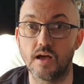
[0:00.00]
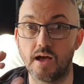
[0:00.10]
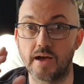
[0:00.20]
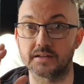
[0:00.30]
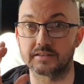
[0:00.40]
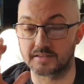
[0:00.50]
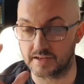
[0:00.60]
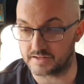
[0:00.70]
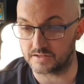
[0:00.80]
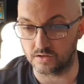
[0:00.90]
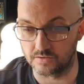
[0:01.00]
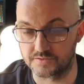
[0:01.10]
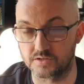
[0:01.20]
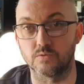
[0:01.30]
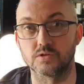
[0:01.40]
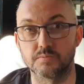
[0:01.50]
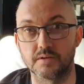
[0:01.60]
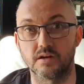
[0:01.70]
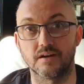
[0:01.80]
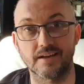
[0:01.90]
And I think, of course, we've
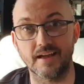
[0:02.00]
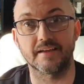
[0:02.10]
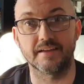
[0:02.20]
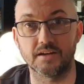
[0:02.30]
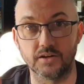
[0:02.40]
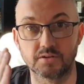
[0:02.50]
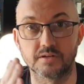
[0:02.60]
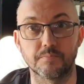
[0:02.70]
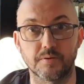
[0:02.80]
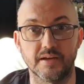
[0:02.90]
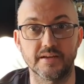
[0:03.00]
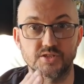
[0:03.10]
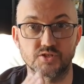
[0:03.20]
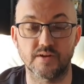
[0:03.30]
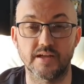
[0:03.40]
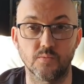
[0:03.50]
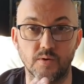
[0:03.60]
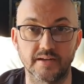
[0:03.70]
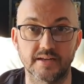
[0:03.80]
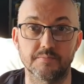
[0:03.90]
got Ngakia, who can play straight
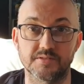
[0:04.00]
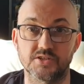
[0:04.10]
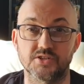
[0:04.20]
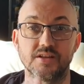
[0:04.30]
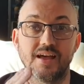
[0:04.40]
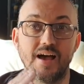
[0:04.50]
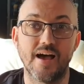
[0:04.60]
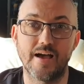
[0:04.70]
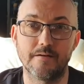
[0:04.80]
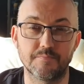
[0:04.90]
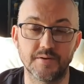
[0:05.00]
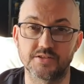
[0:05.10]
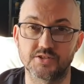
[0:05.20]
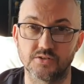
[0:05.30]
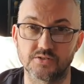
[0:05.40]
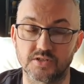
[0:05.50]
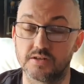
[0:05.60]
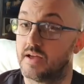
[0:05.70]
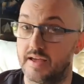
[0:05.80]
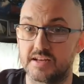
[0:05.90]
away in that position, and Ben Johnson.
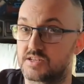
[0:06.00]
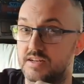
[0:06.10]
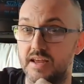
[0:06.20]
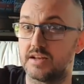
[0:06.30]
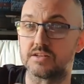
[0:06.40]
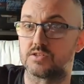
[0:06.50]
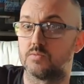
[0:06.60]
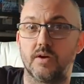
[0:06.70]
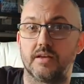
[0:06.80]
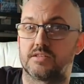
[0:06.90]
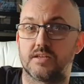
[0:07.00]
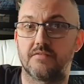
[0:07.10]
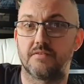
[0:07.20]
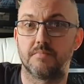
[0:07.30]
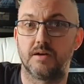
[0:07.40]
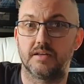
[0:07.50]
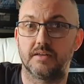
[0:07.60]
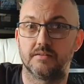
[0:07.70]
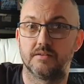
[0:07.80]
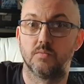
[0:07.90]
It's an instant way of saving money.
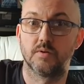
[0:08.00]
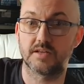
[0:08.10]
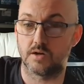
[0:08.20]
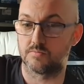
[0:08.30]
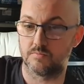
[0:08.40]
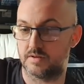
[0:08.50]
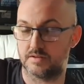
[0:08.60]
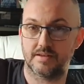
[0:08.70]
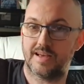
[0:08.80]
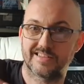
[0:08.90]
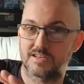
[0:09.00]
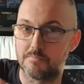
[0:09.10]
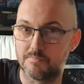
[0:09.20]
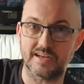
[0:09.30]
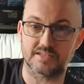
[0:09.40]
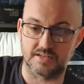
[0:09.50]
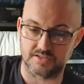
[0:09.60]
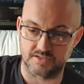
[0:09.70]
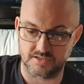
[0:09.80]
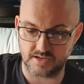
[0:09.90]
We don't. That is a that's an
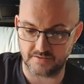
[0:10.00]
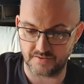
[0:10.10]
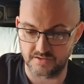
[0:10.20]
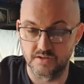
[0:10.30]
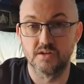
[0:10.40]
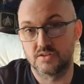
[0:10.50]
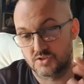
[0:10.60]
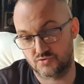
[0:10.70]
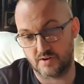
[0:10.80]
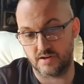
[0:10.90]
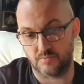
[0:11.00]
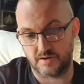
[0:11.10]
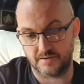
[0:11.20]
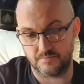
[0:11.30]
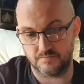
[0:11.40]
instant saving straight away.